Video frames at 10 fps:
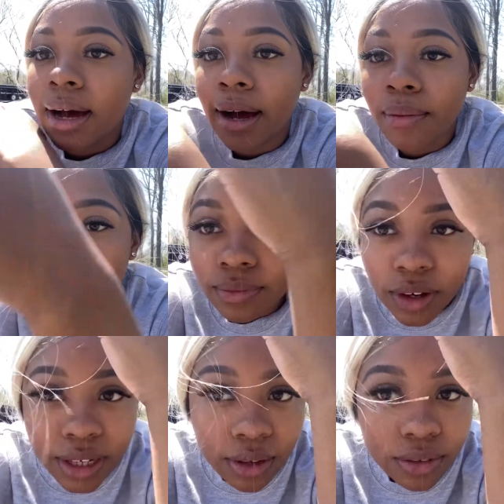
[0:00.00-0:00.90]
I'm
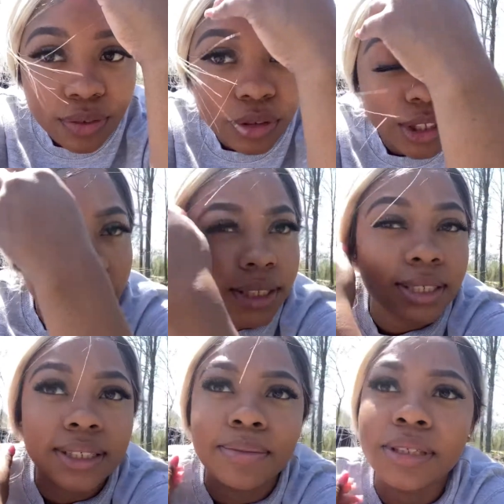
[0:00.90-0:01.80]
waiting on the food trucks
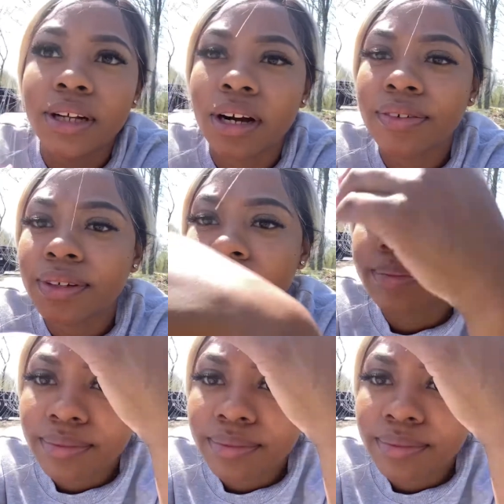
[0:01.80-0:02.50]
because I'm starving.